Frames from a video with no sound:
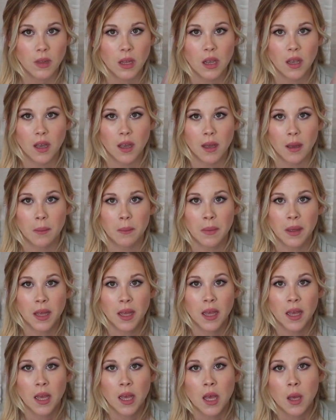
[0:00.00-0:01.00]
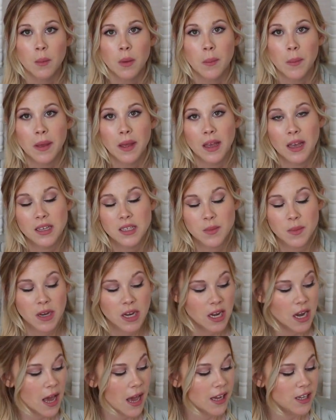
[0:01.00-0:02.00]
But my husband
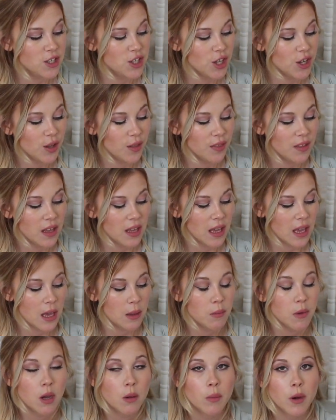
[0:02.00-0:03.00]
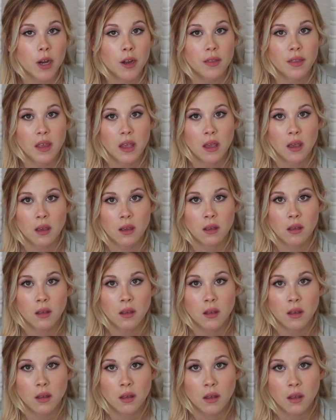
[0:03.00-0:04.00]
and I took the hypnobirthing
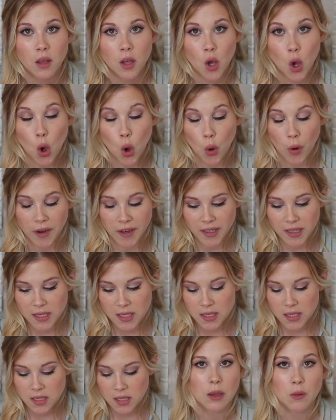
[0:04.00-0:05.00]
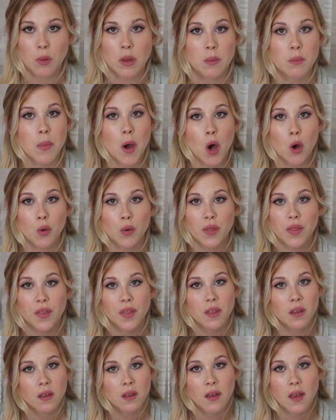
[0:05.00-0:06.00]
course. We
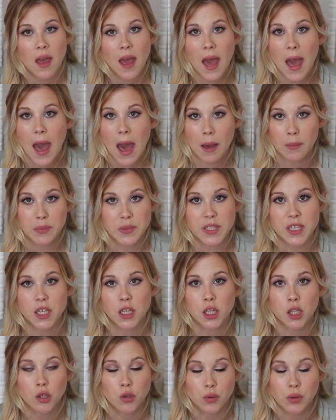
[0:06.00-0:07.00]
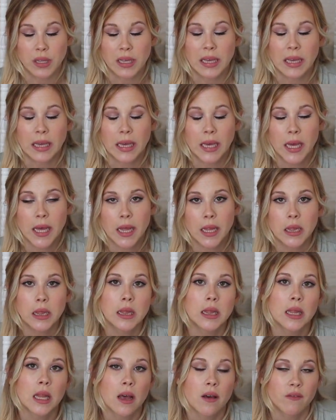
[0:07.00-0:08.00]
both absolutely
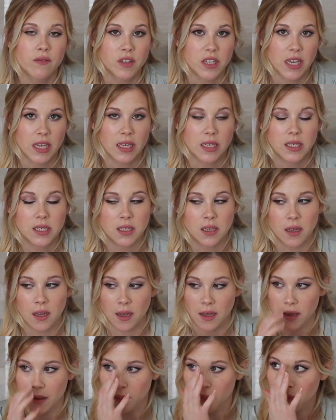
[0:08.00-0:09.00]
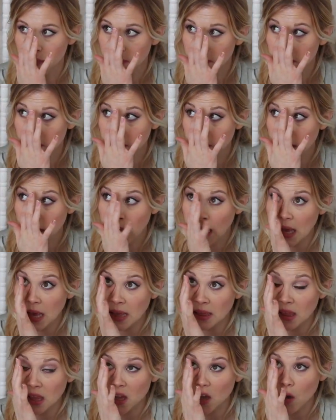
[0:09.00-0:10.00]
loved it.
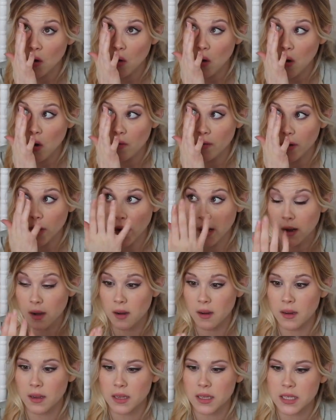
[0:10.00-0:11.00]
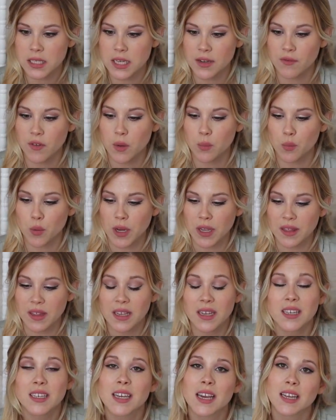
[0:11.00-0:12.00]
They go over different
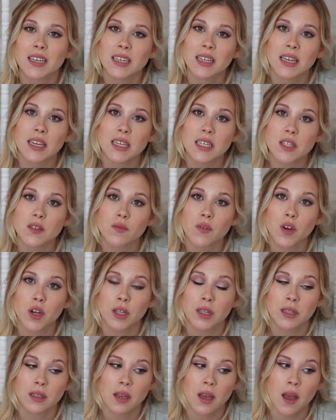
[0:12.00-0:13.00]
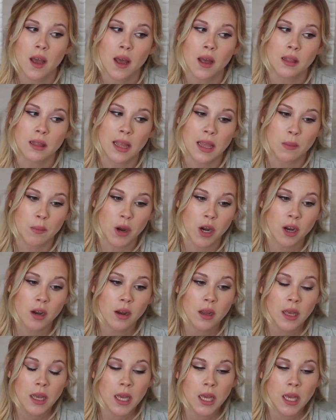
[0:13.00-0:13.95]
breathing techniques for labor.